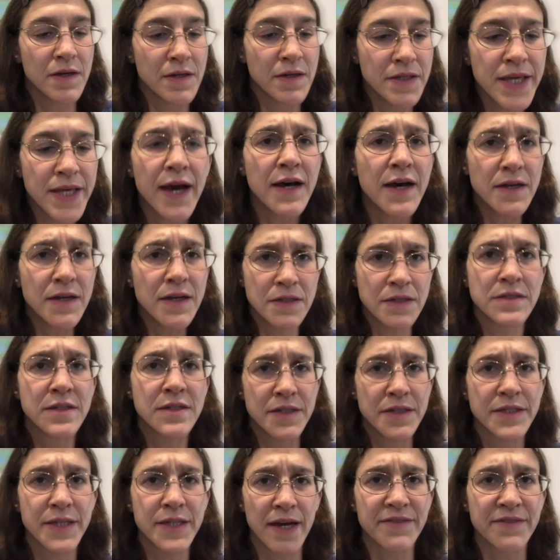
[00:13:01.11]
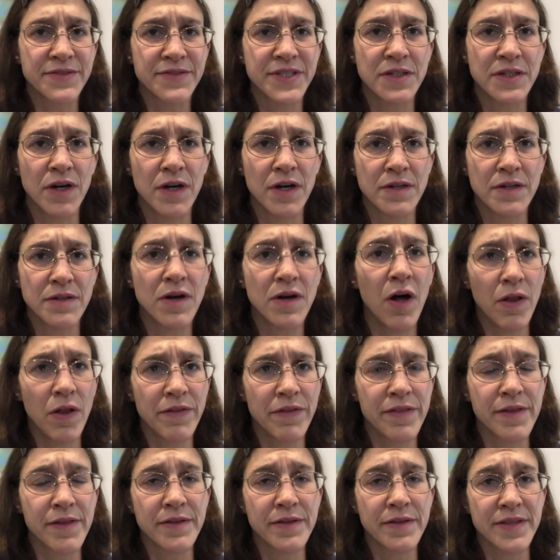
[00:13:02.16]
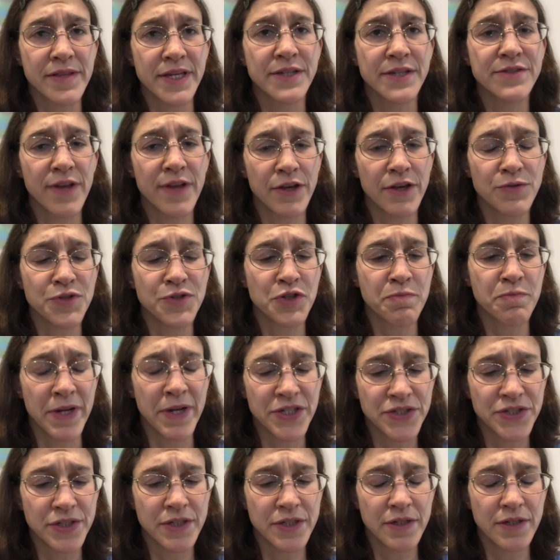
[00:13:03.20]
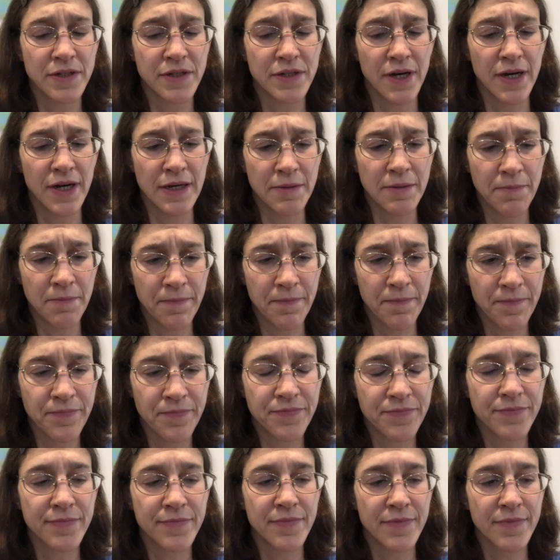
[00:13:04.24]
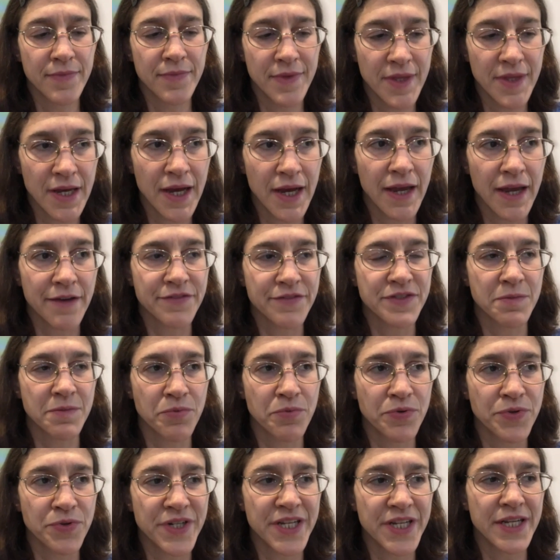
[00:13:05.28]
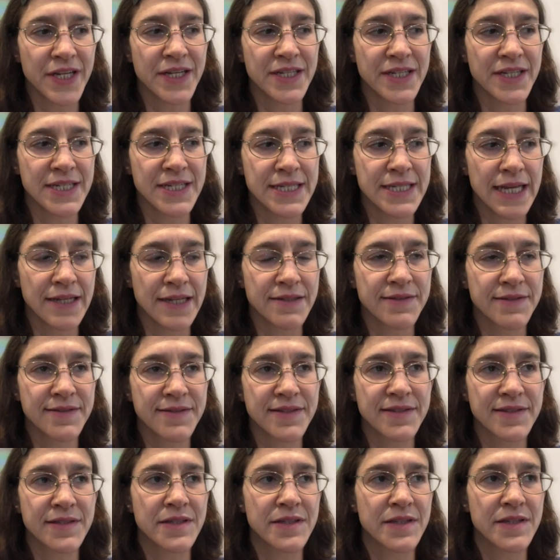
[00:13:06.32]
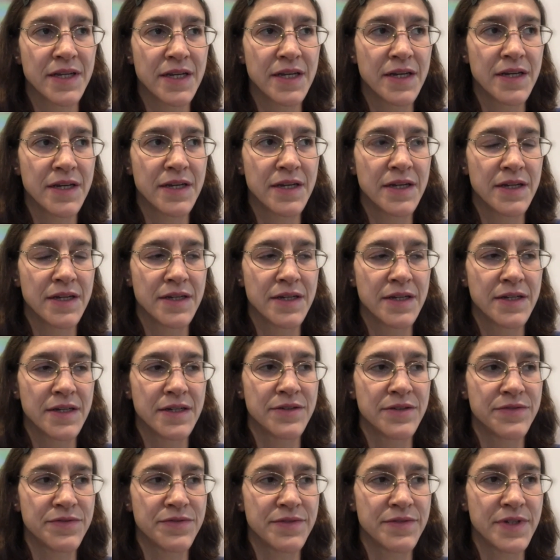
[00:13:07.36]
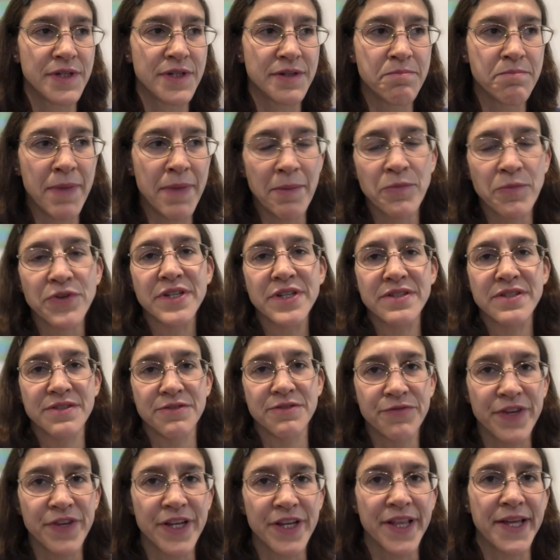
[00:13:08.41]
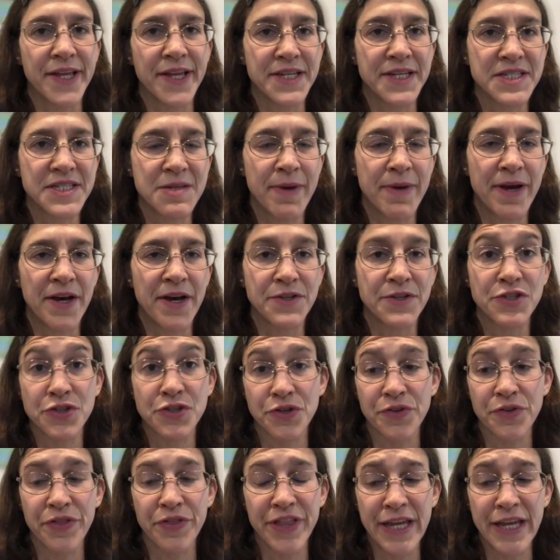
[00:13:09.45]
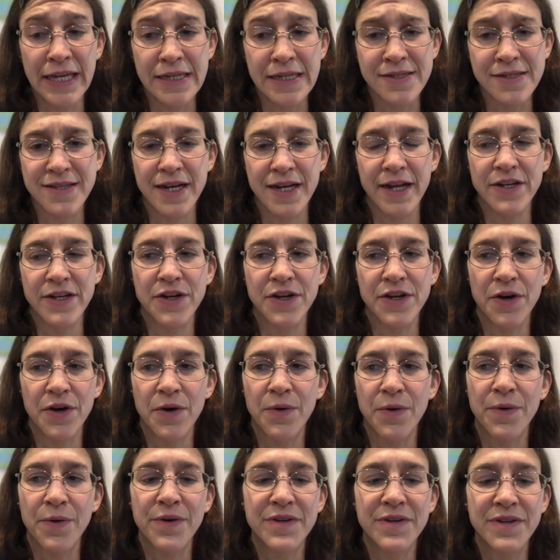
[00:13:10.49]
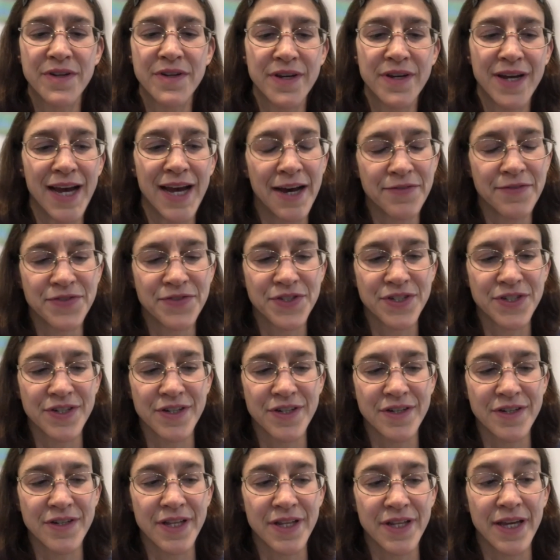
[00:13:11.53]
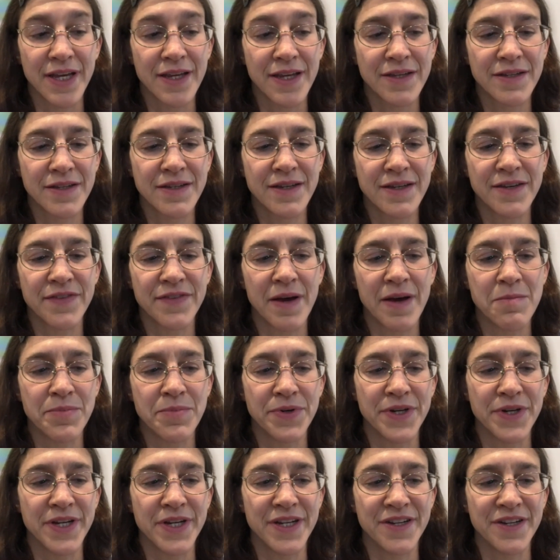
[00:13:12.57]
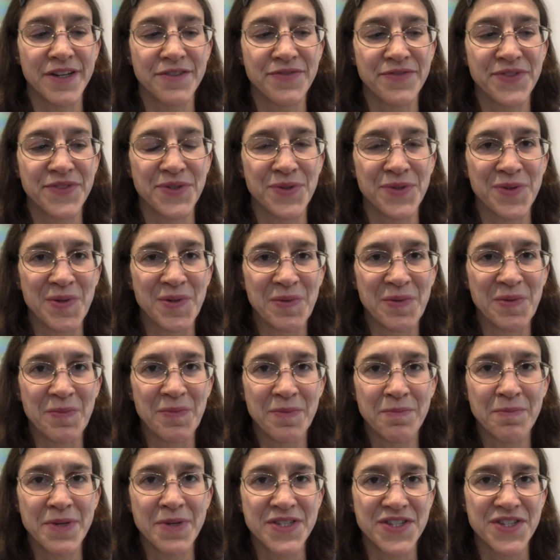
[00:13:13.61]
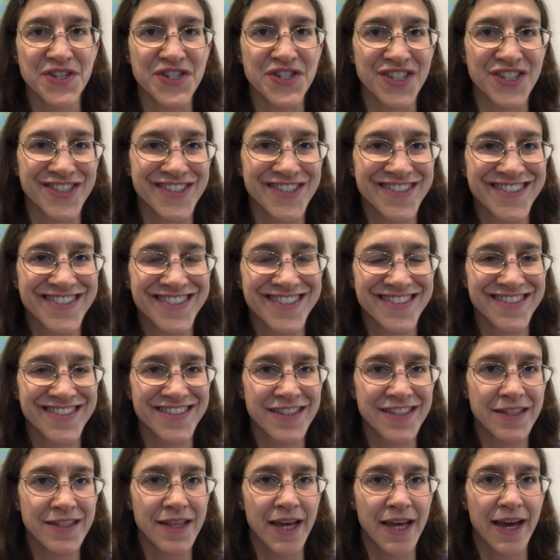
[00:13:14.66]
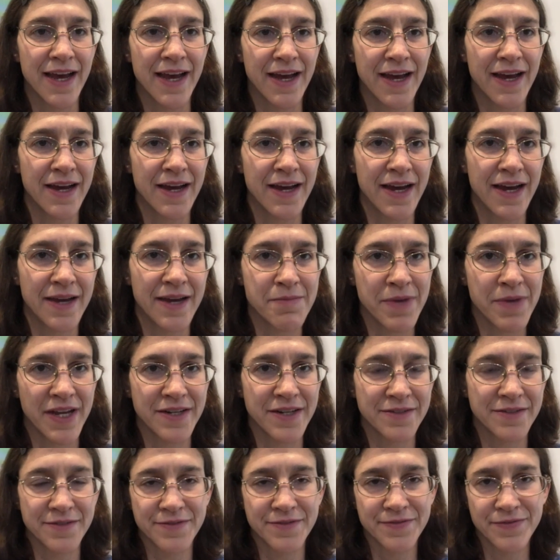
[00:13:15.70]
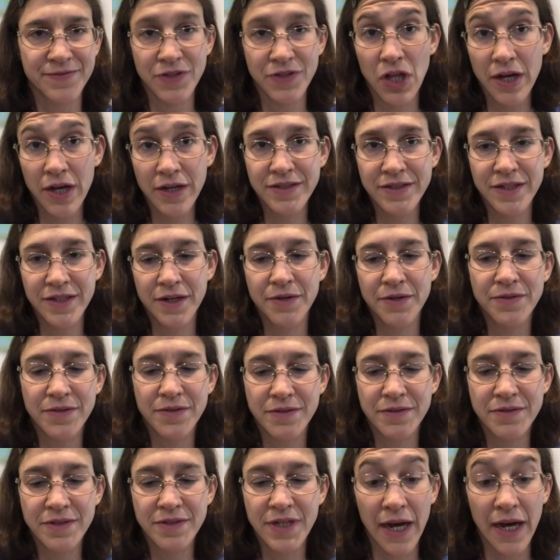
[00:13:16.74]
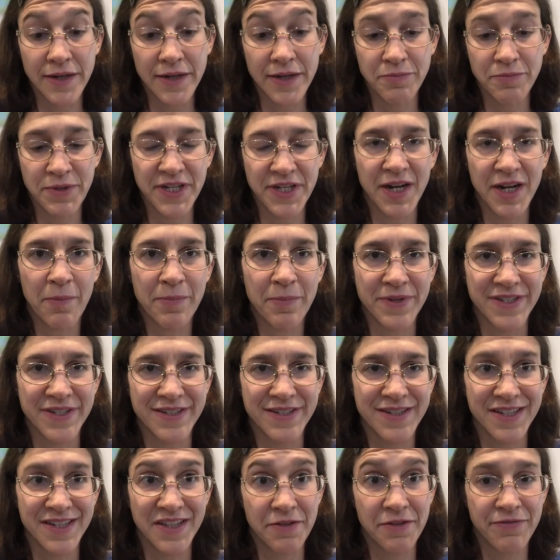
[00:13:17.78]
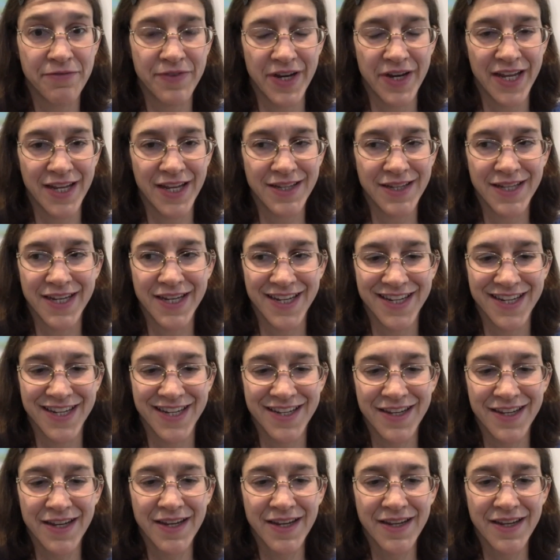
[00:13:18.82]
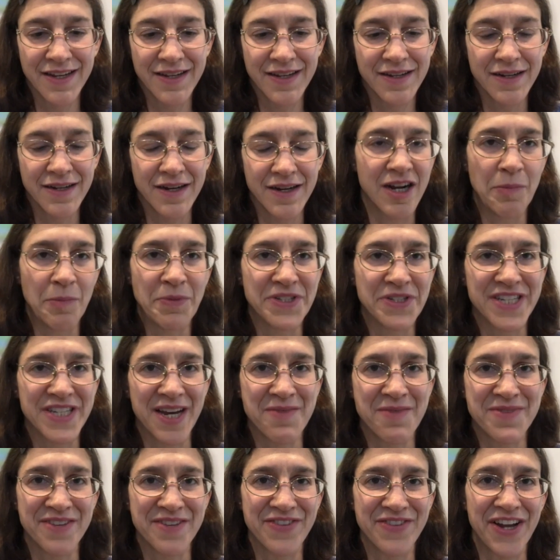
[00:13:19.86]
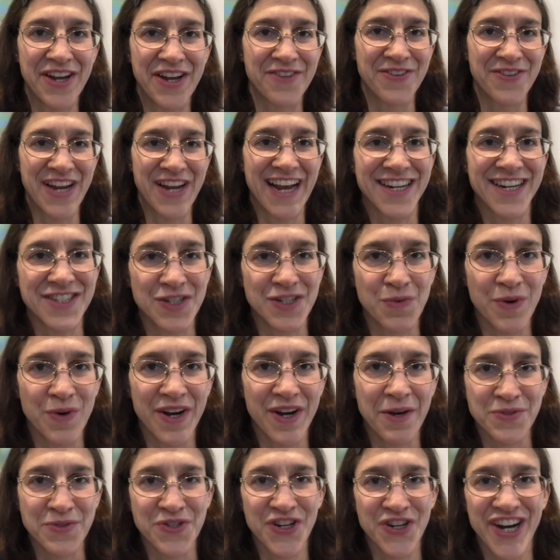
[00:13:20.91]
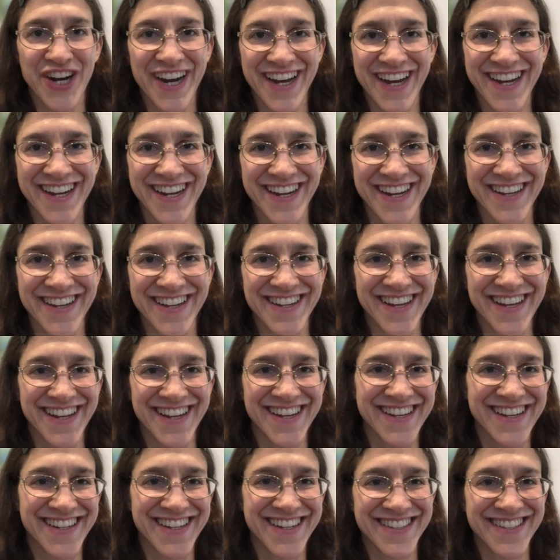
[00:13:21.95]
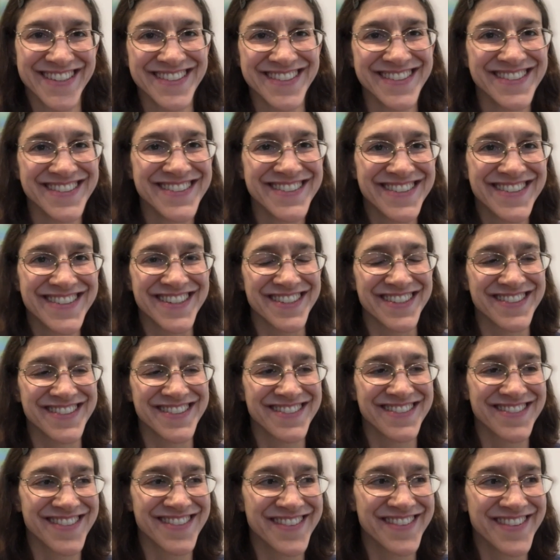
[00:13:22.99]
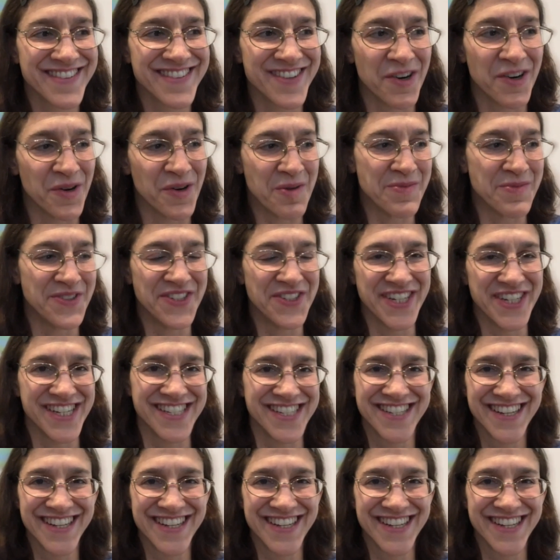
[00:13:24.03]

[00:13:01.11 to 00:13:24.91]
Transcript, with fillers: Yeah, yeah, I've seen all, all the things that you just mentioned. Um, I have some pretty intense memories and feelings about certain things, and I know after like if I'm put in a few positions that I might have you know gotten beat up in in the fight like a couple times I've had a reaction where I was crying and like just horribleness